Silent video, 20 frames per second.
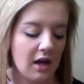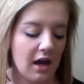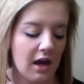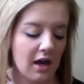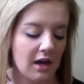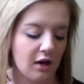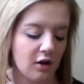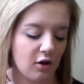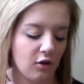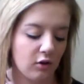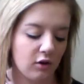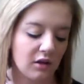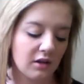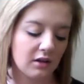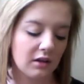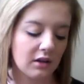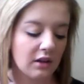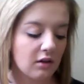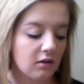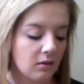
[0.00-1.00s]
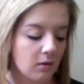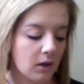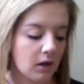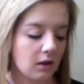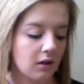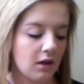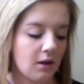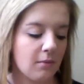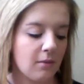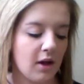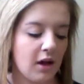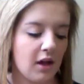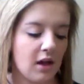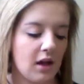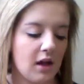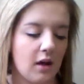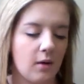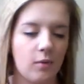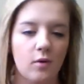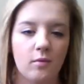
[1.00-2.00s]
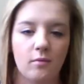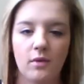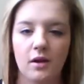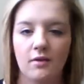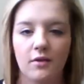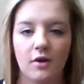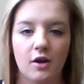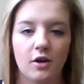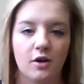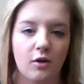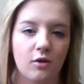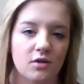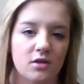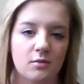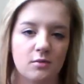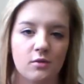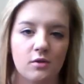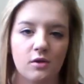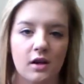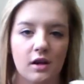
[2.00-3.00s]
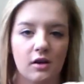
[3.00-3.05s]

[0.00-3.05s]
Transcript: And it'll look a little wrinkly, but it won't be very noticeable,